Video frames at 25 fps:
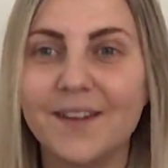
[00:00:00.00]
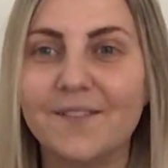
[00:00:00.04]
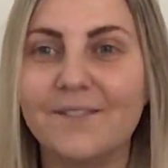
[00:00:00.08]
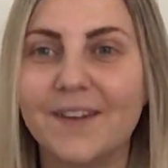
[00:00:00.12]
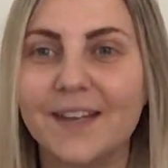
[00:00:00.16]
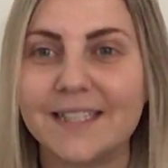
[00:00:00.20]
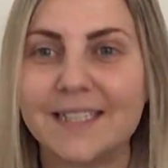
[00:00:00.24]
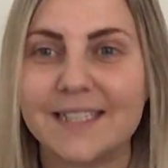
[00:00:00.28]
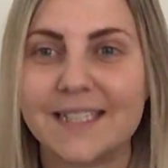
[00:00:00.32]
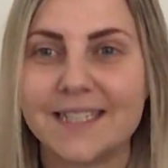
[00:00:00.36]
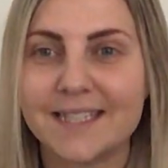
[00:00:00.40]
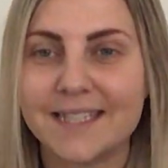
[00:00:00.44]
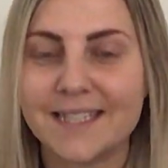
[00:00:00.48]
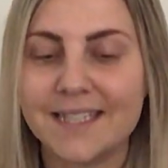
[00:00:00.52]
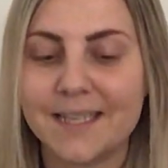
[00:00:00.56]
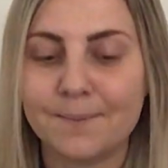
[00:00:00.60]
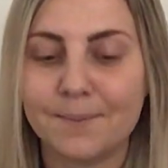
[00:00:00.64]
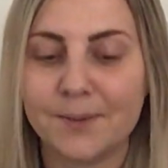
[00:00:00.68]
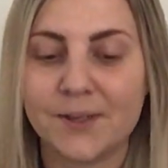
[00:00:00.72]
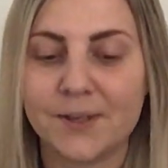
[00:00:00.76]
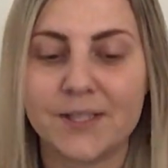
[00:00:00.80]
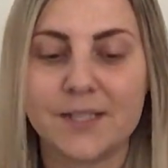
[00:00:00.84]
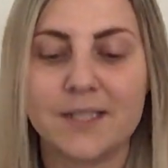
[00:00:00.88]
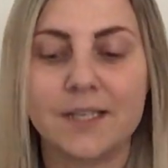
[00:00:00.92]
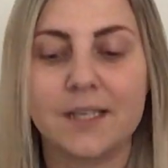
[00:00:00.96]
Fantastic,
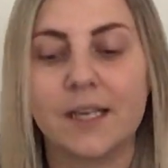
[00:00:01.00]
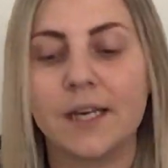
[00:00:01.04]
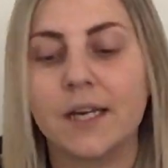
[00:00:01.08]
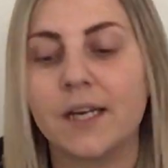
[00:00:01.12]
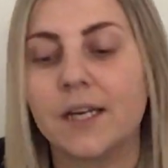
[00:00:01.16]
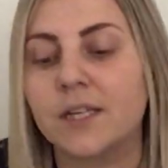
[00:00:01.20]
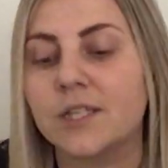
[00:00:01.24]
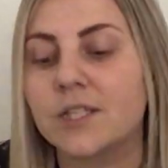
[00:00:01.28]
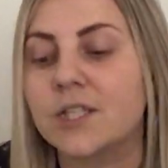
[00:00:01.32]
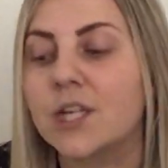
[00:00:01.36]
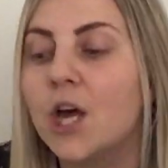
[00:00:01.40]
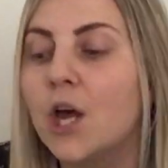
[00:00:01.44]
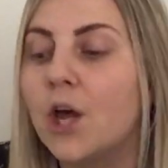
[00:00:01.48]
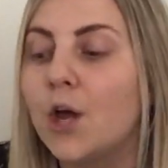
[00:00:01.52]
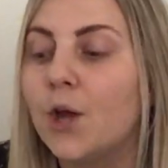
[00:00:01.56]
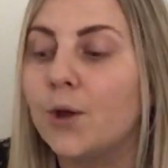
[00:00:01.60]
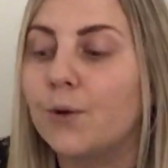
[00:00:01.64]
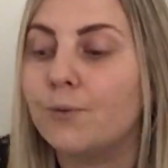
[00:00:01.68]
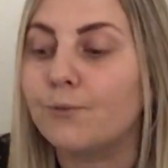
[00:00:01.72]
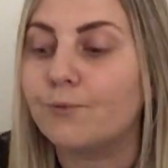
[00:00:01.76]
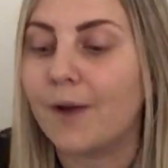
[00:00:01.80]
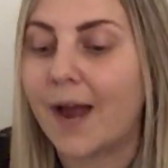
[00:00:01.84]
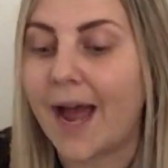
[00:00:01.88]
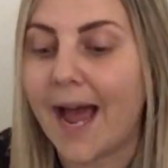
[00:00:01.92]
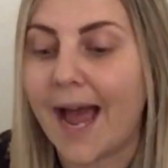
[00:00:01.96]
boys and girls.
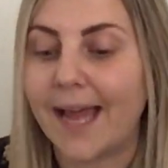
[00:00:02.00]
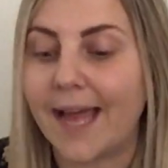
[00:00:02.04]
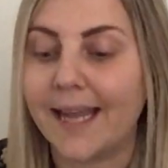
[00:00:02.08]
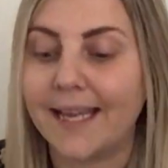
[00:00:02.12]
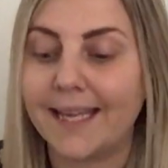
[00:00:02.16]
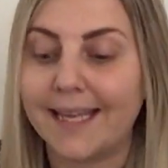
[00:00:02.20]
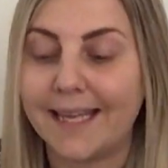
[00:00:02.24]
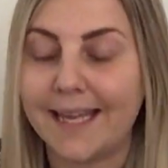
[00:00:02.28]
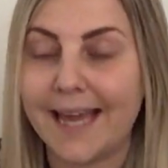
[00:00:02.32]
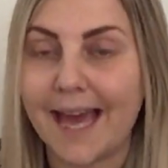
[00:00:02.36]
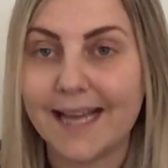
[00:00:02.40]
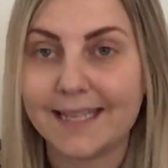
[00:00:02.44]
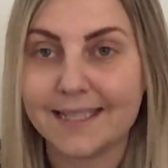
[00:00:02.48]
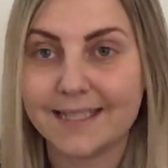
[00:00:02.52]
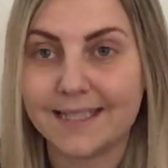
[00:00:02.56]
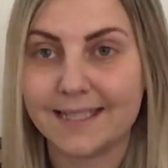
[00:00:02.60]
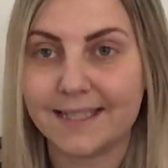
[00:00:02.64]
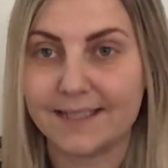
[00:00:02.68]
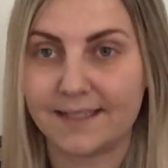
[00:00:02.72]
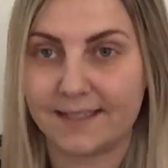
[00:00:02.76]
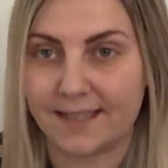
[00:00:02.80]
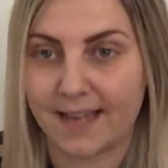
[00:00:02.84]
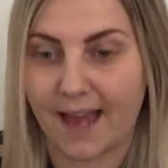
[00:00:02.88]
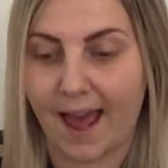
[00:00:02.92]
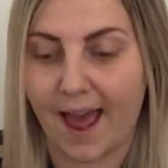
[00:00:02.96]
Right,
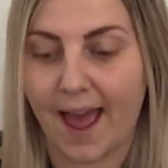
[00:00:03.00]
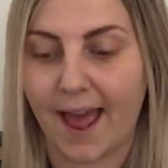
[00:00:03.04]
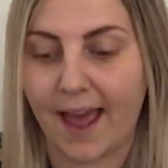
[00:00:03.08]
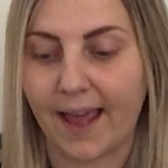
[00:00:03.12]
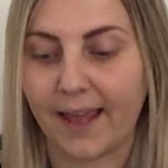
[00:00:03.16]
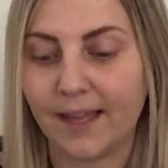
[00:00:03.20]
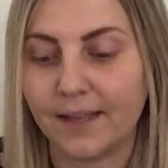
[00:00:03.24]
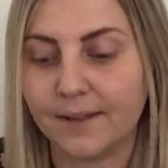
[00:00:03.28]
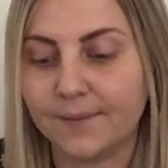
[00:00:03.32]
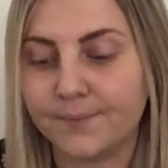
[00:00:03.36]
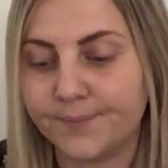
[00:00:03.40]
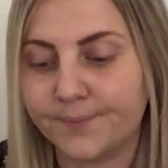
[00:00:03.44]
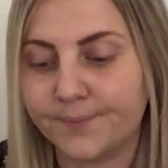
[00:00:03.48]
yesterday